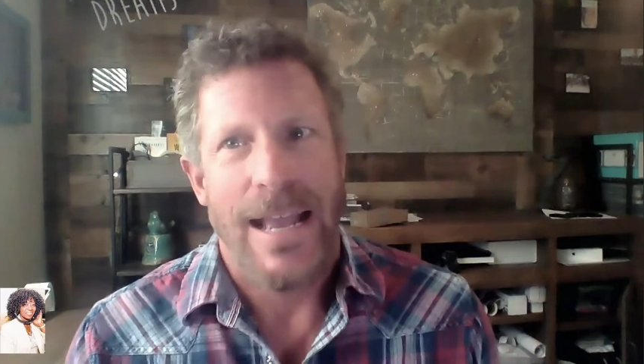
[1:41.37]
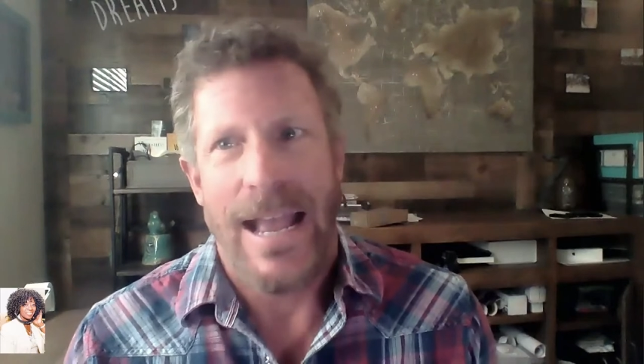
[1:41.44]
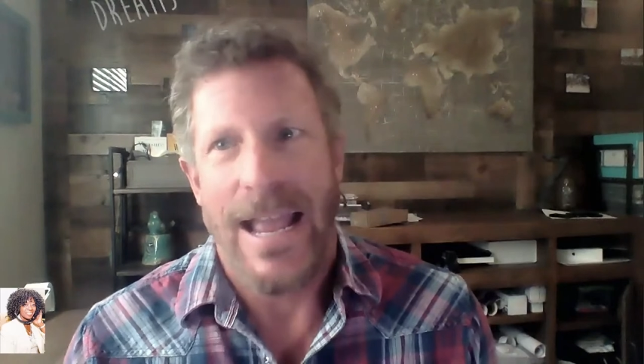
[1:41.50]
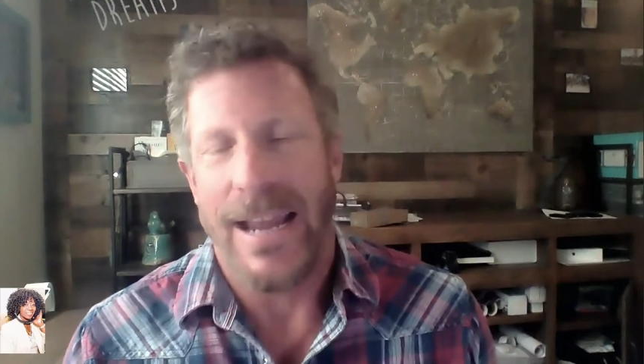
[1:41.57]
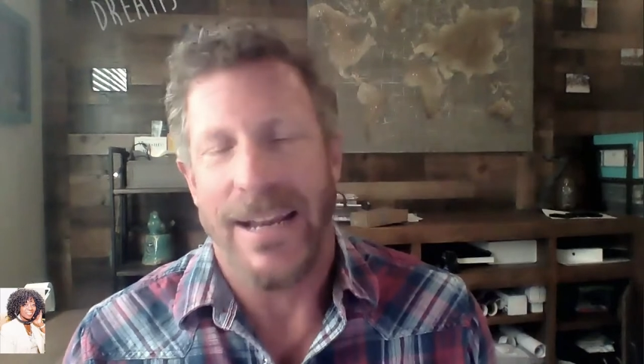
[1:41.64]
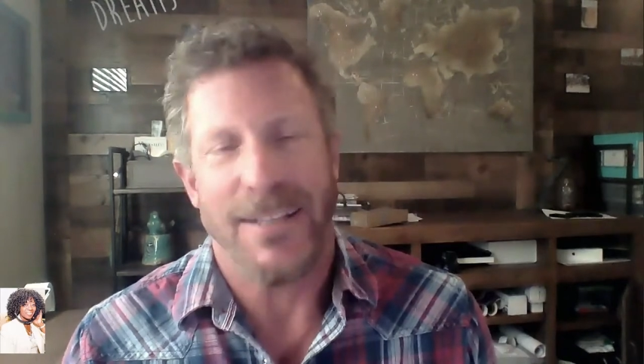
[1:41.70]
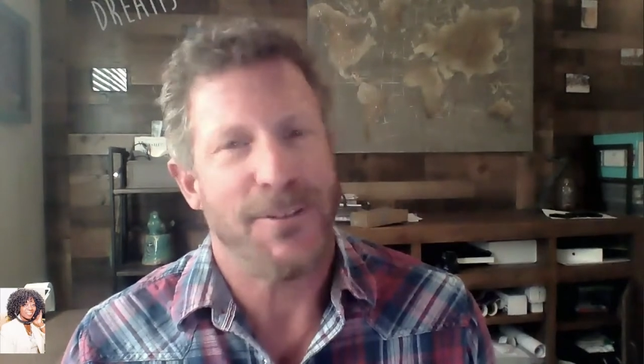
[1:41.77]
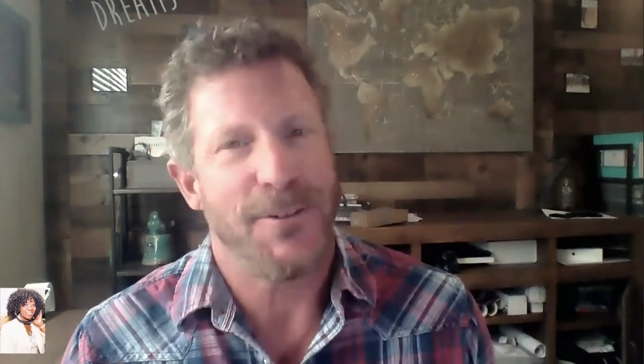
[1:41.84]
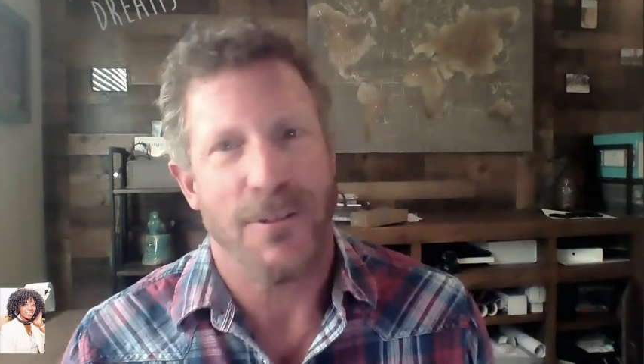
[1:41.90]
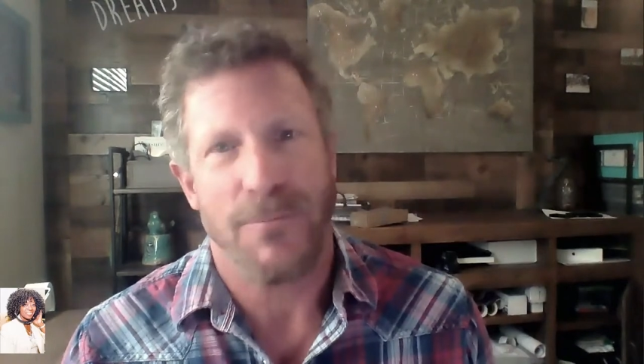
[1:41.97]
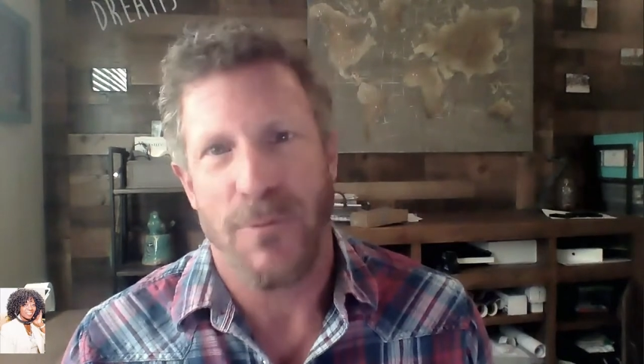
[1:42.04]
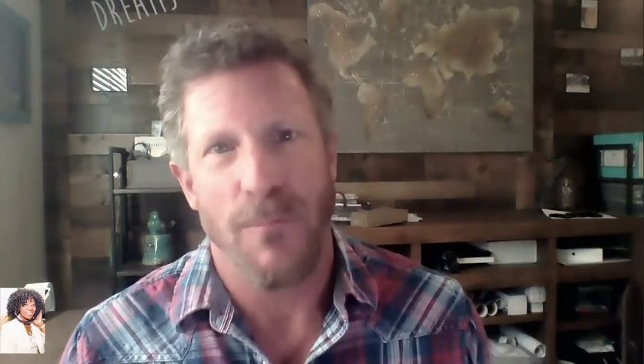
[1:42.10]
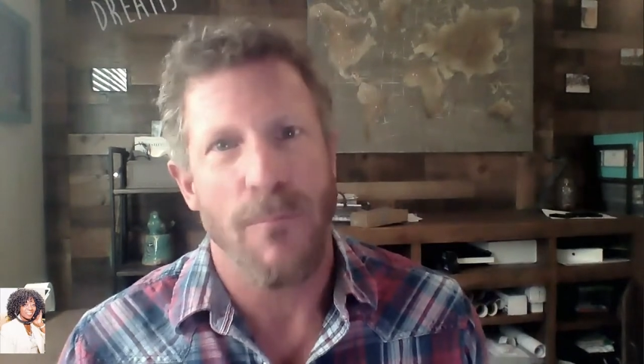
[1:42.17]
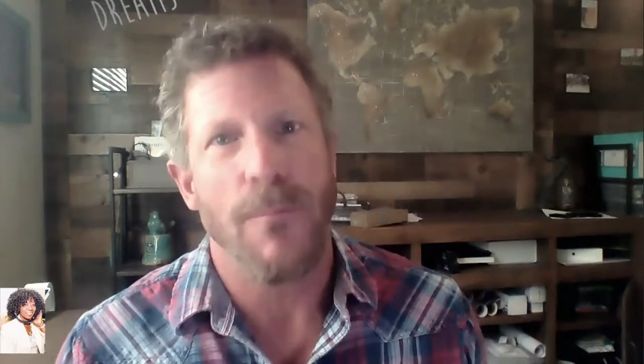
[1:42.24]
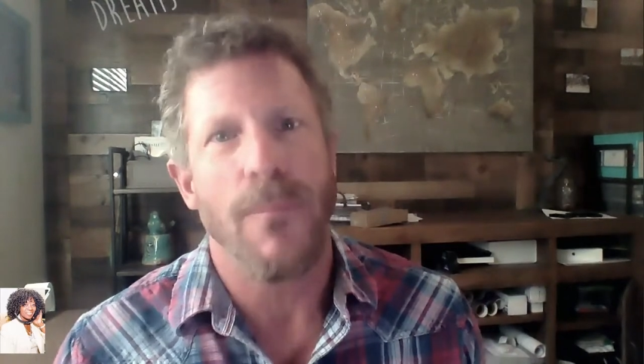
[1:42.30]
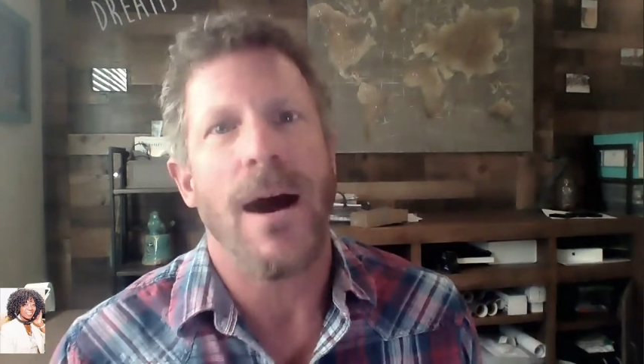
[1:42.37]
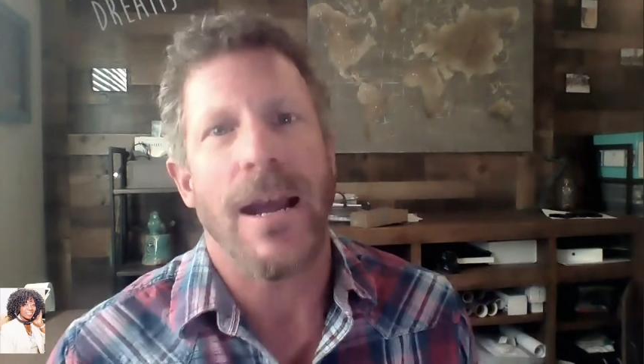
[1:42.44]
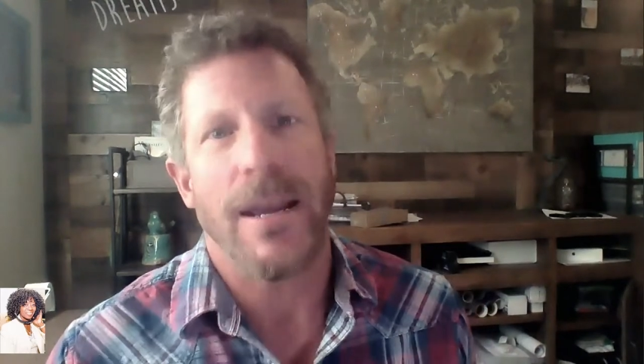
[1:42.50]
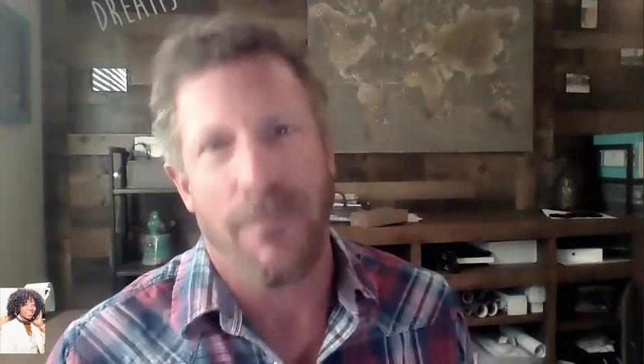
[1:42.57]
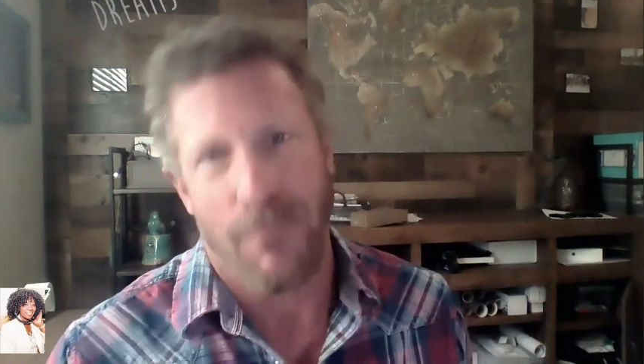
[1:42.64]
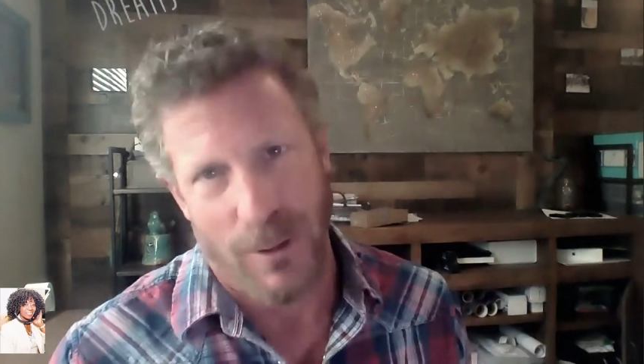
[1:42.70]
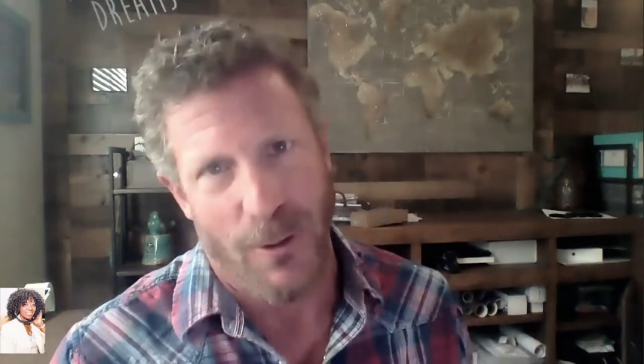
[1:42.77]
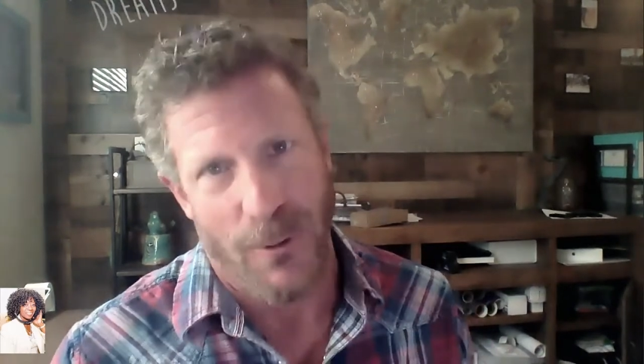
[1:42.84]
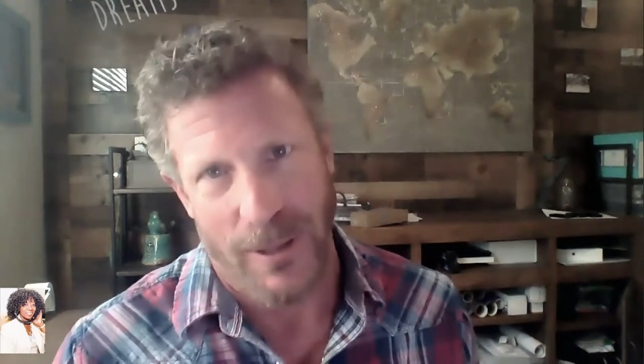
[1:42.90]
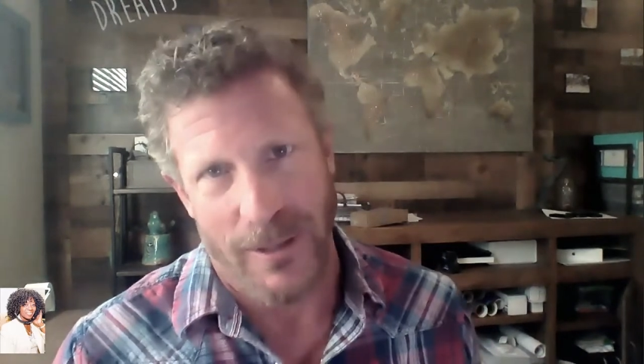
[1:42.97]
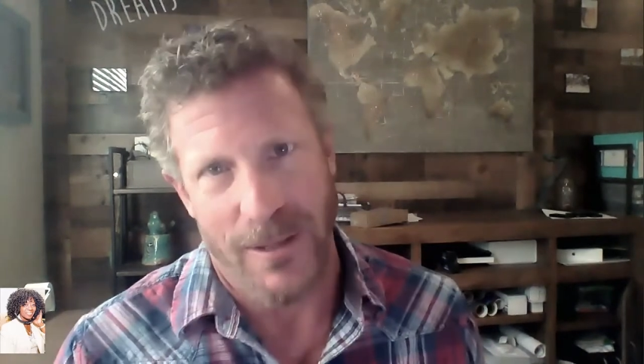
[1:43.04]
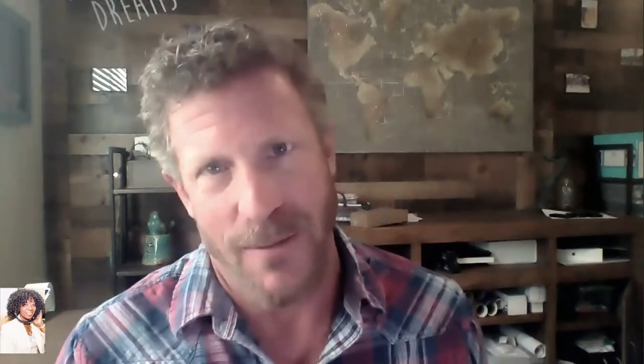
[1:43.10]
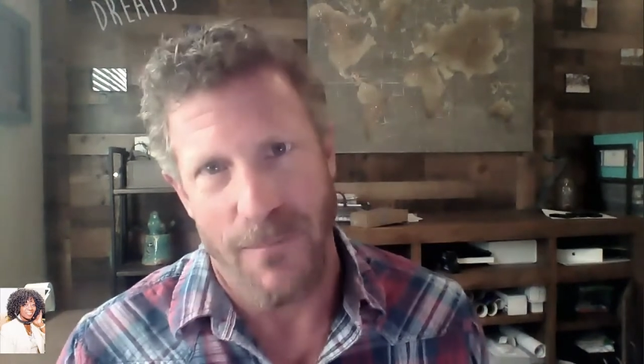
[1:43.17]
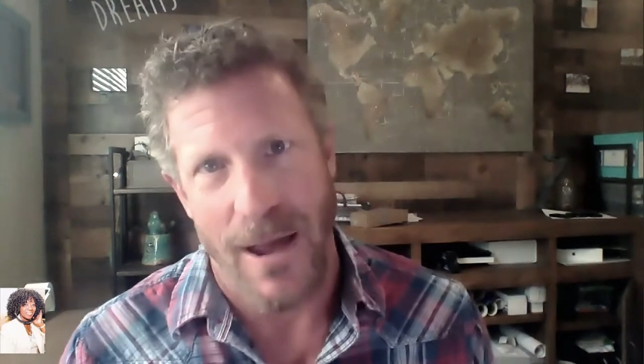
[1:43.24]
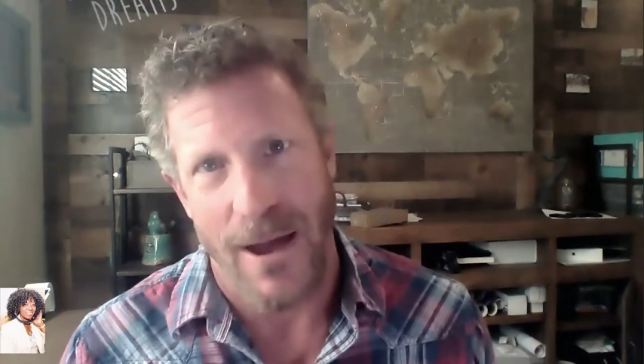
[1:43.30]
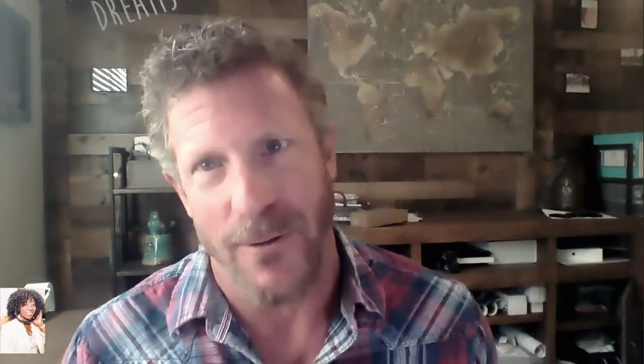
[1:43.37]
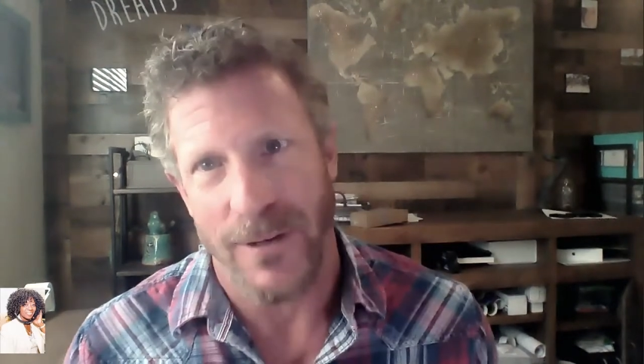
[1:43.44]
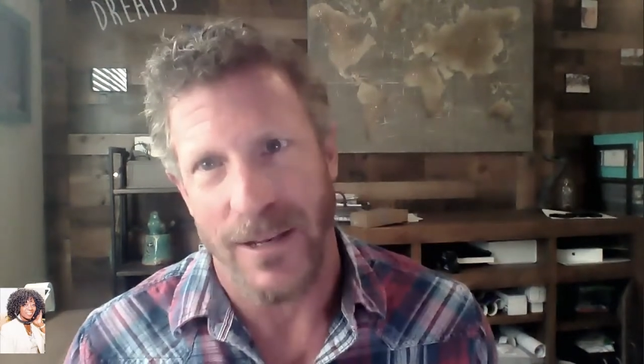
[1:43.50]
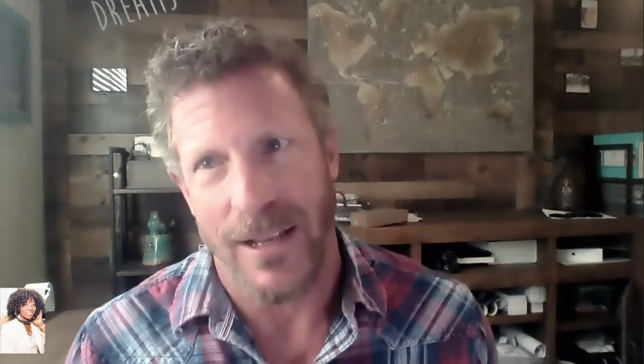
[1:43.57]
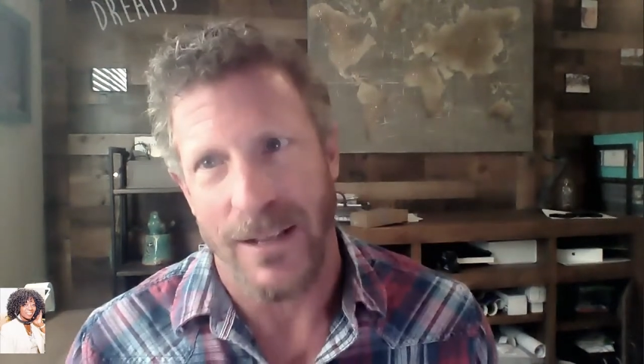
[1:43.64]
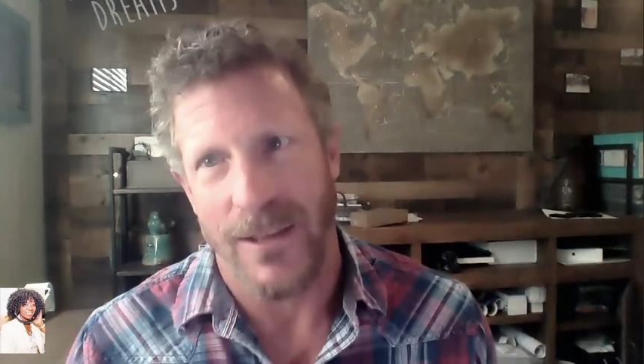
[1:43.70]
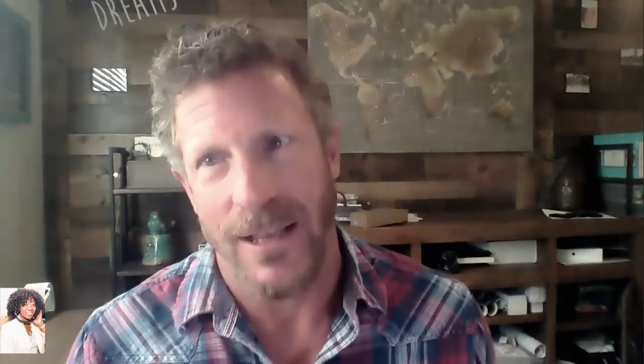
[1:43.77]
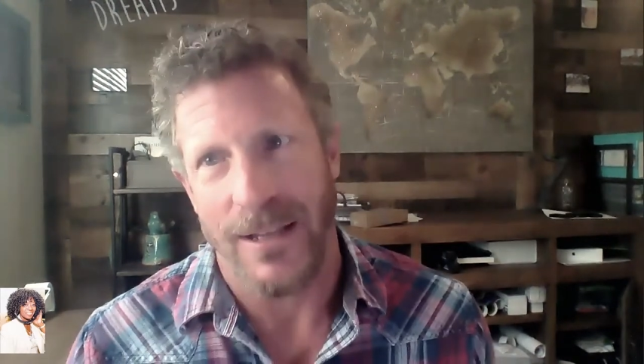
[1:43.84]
And it's just been mind blowing the amount and,